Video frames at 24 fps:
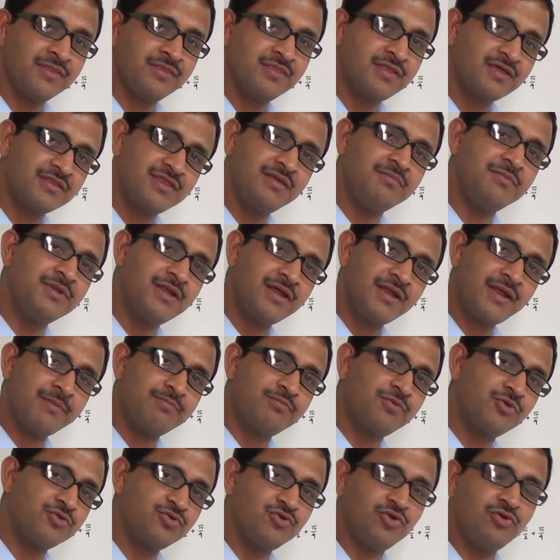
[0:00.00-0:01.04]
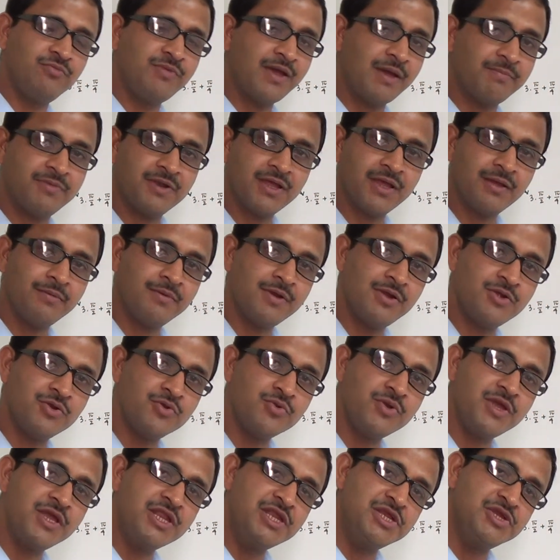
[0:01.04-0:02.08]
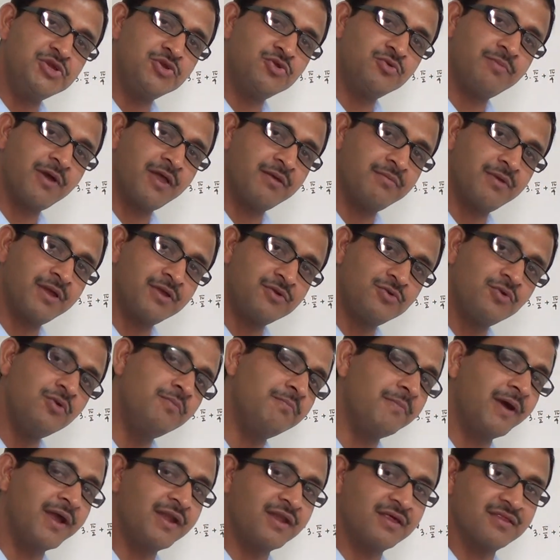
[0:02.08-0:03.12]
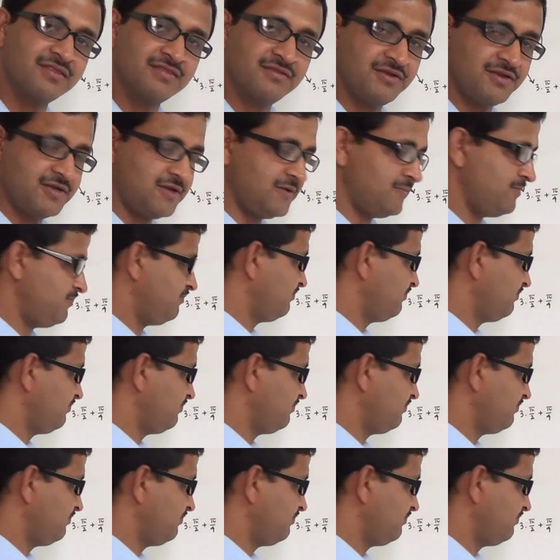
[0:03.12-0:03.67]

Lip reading: The similar approach will be applicable to n into pi by 2 minus theta.